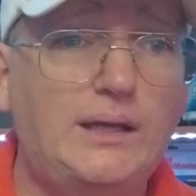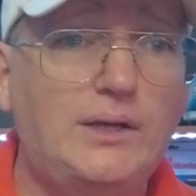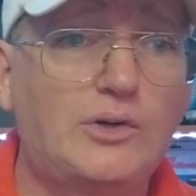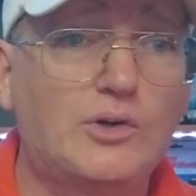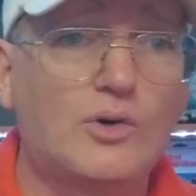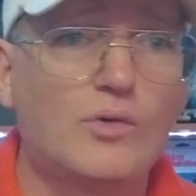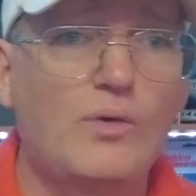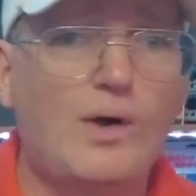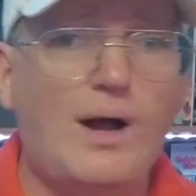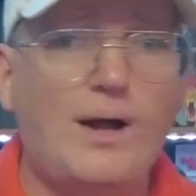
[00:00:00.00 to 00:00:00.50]

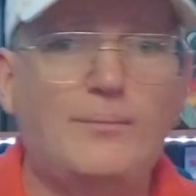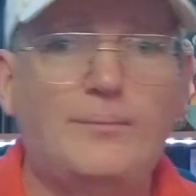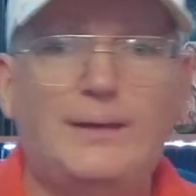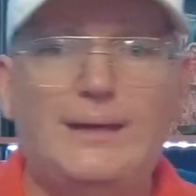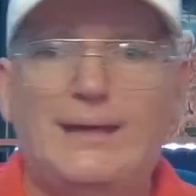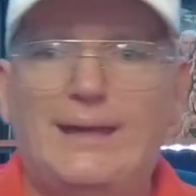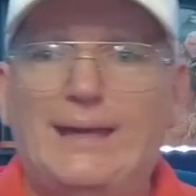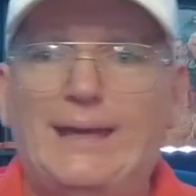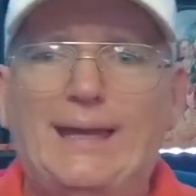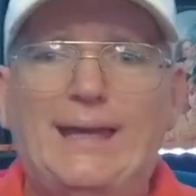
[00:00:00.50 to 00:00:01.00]
grew up,
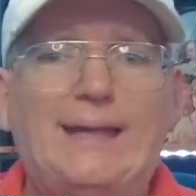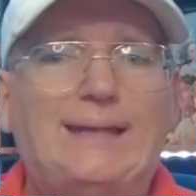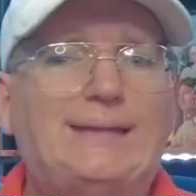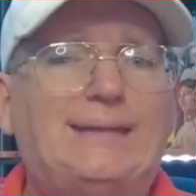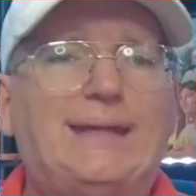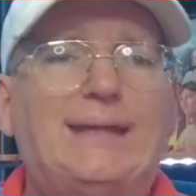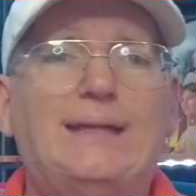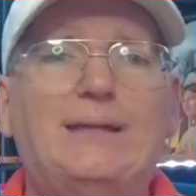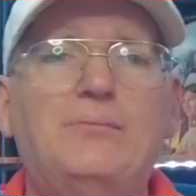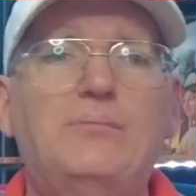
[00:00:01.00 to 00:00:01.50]
it
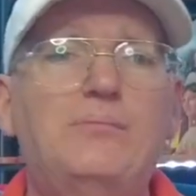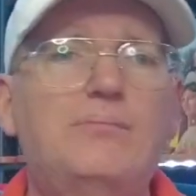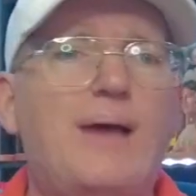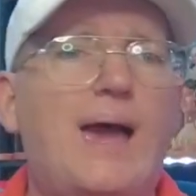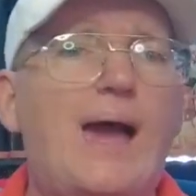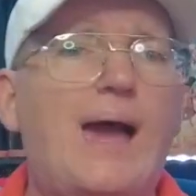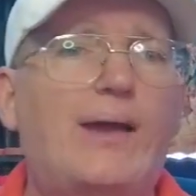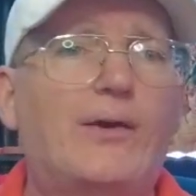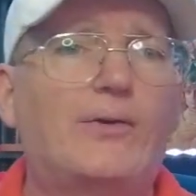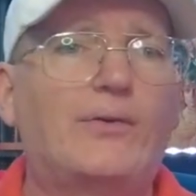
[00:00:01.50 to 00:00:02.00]
didn't
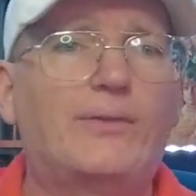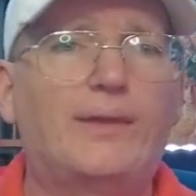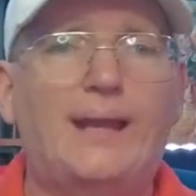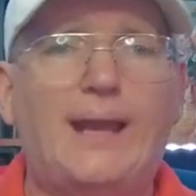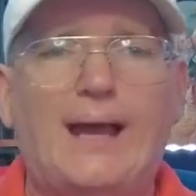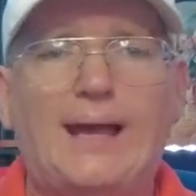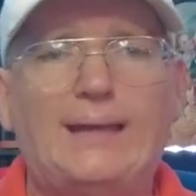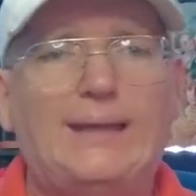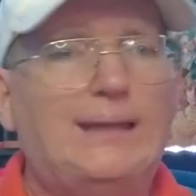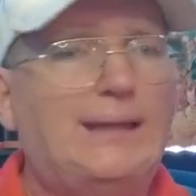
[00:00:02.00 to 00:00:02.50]
matter that
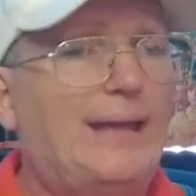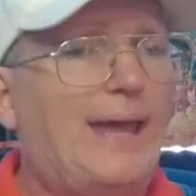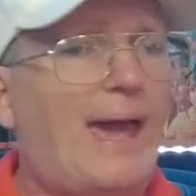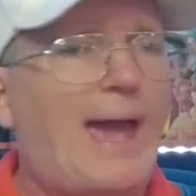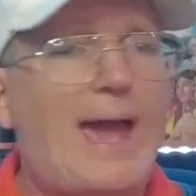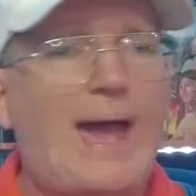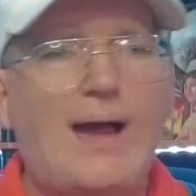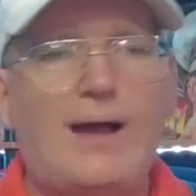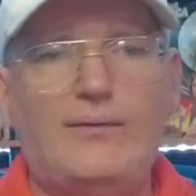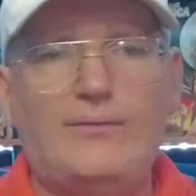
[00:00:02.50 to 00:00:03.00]
I didn't
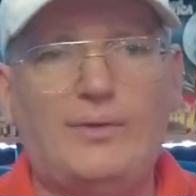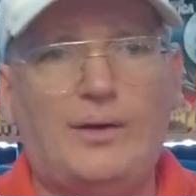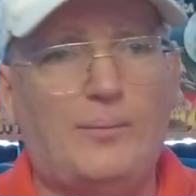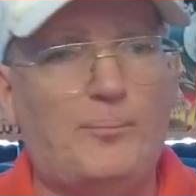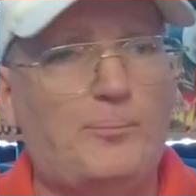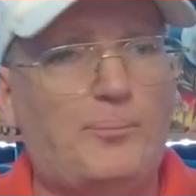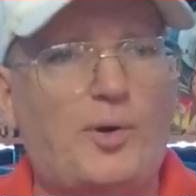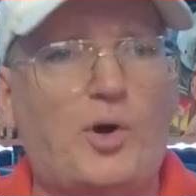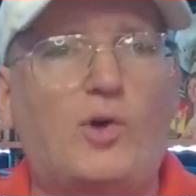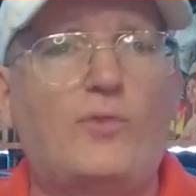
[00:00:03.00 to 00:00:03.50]
have a
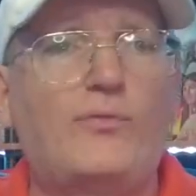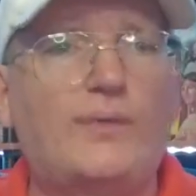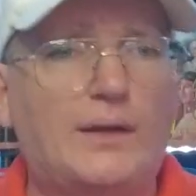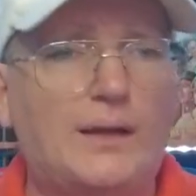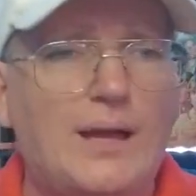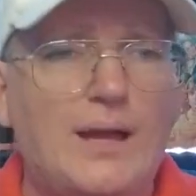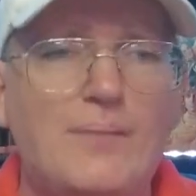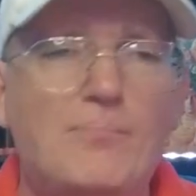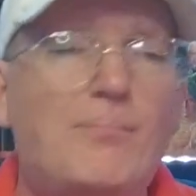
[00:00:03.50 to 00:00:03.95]
perfect...